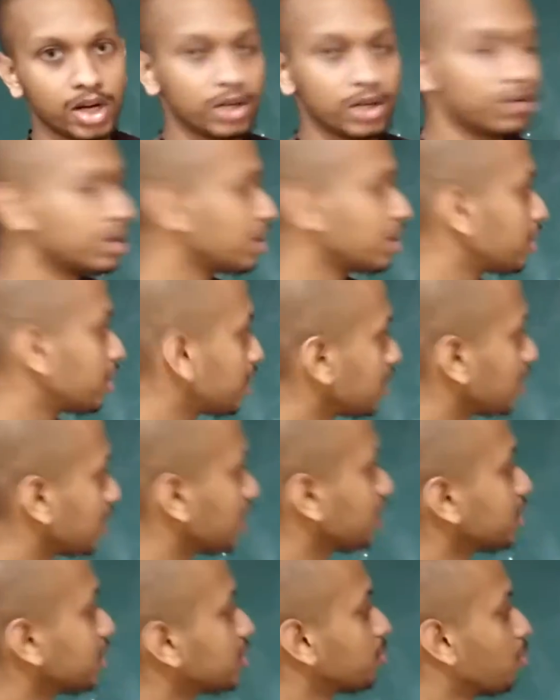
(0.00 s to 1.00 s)
What you need
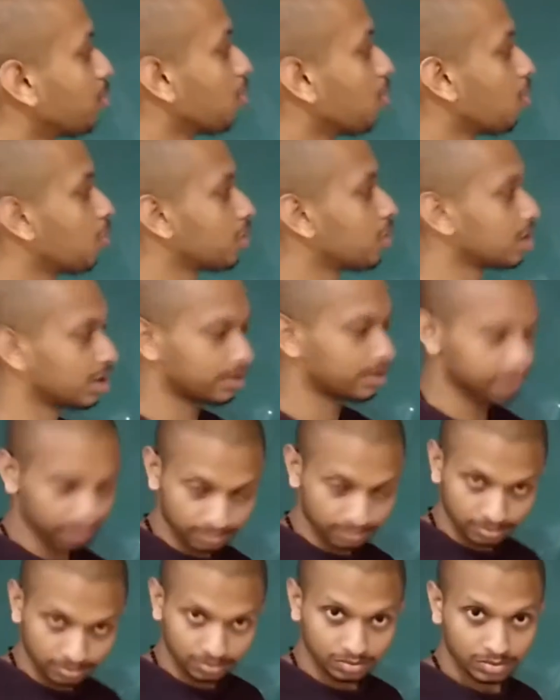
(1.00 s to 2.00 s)
is more
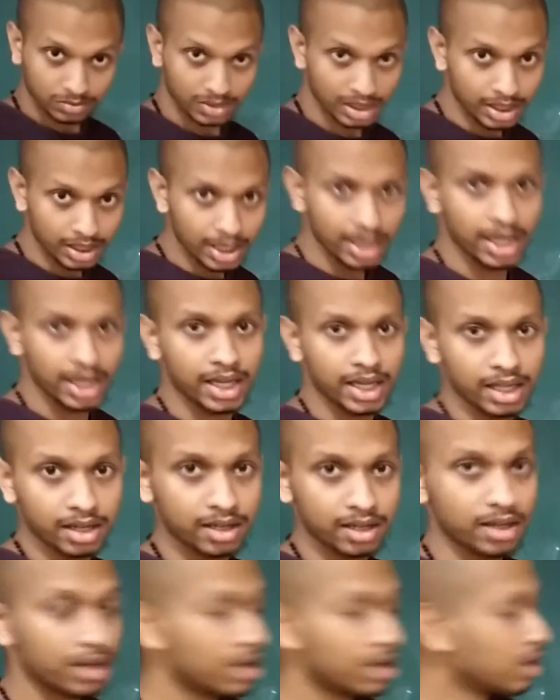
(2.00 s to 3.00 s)

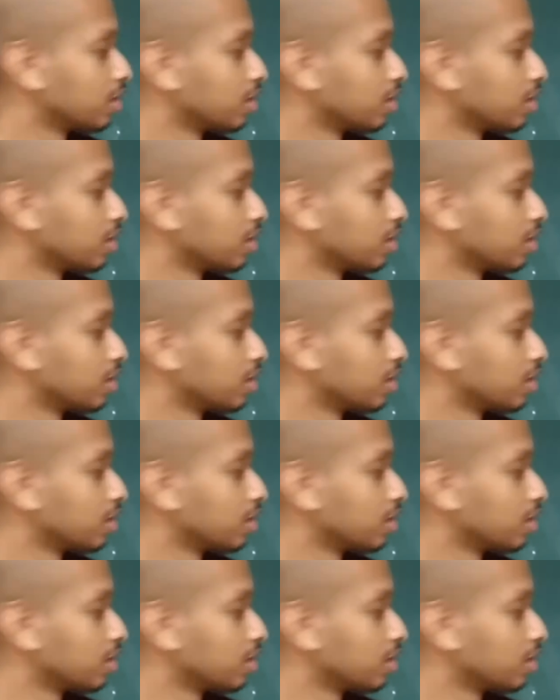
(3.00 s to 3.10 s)
air.